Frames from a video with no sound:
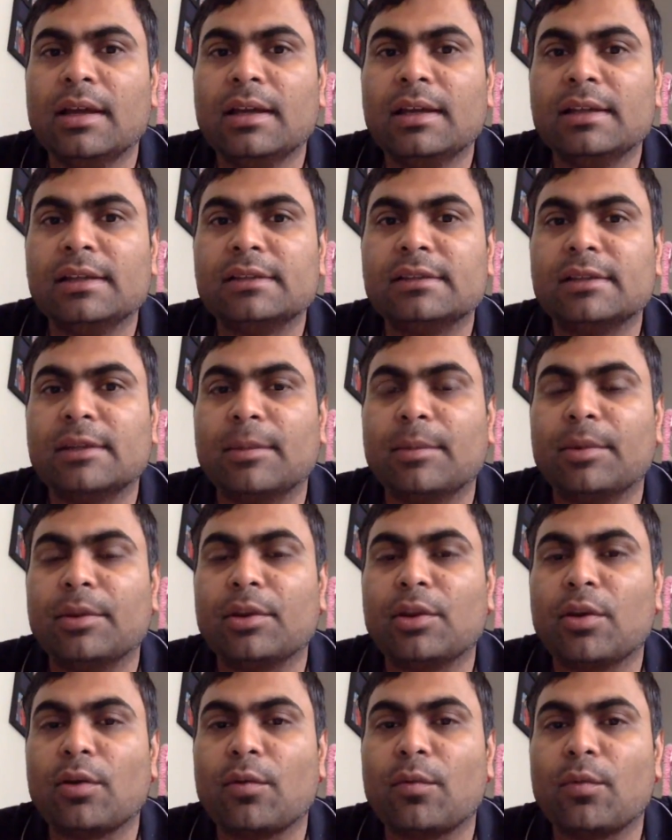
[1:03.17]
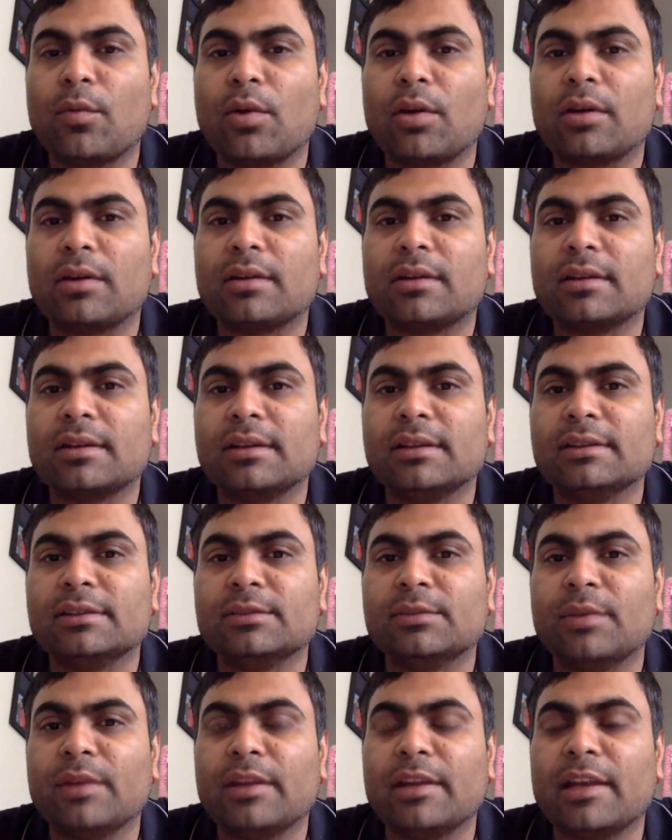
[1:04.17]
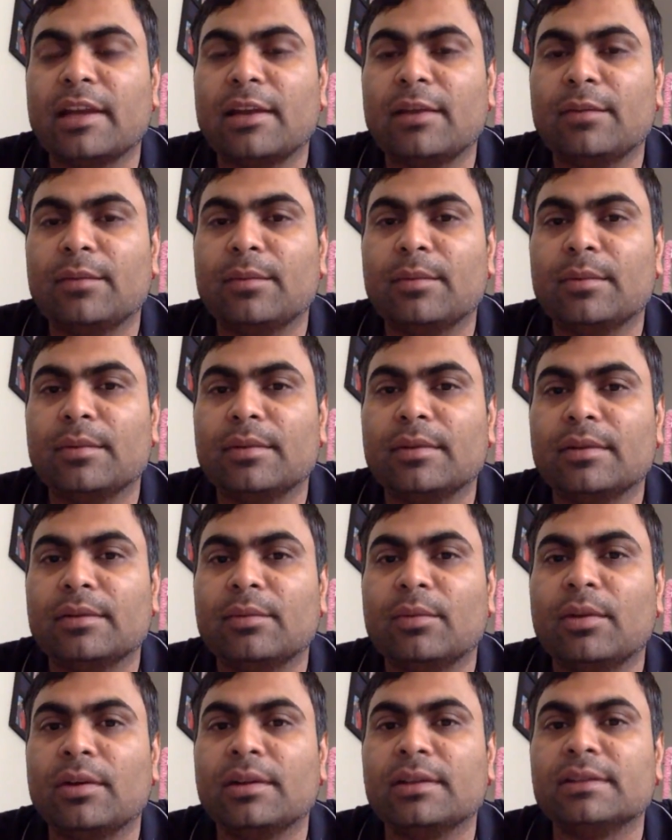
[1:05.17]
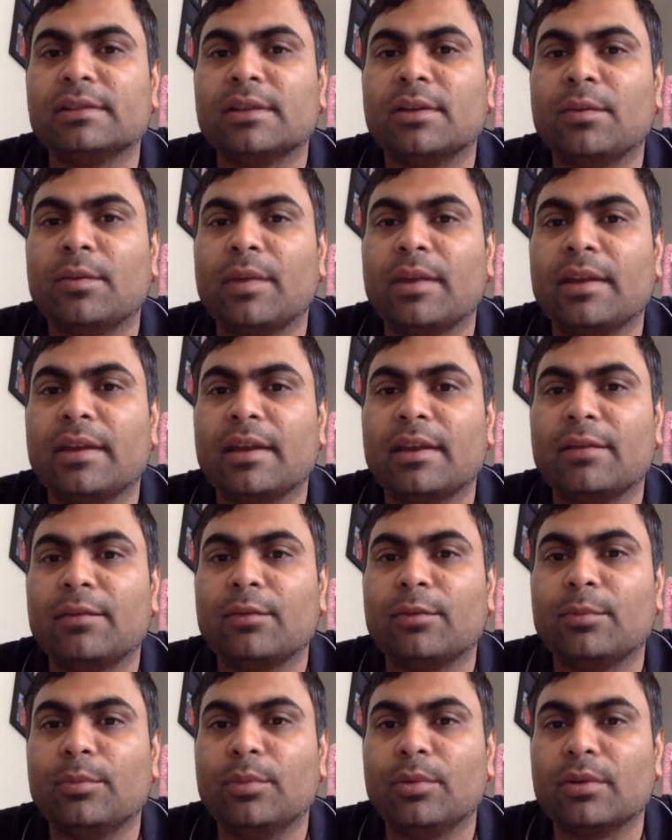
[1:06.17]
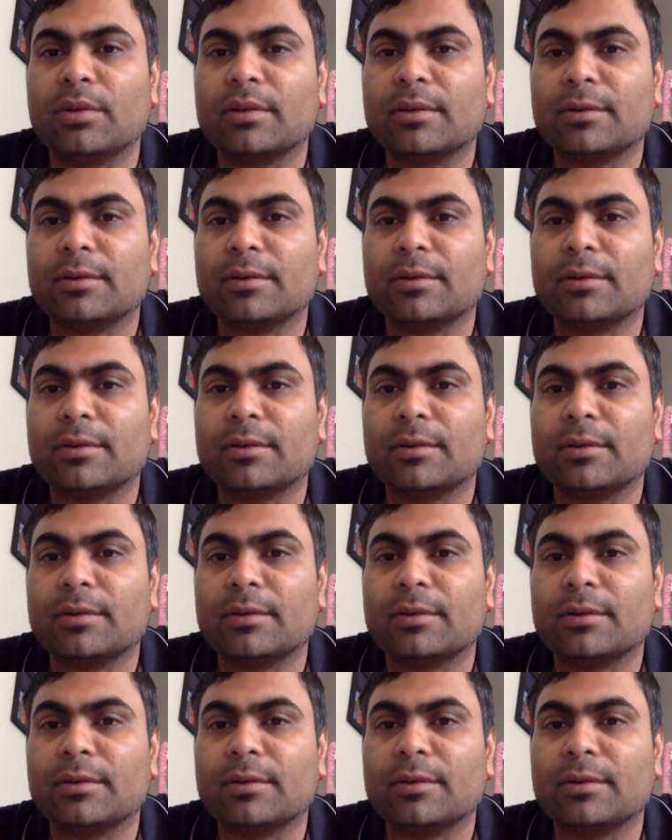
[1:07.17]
summary of what is a very helpful book.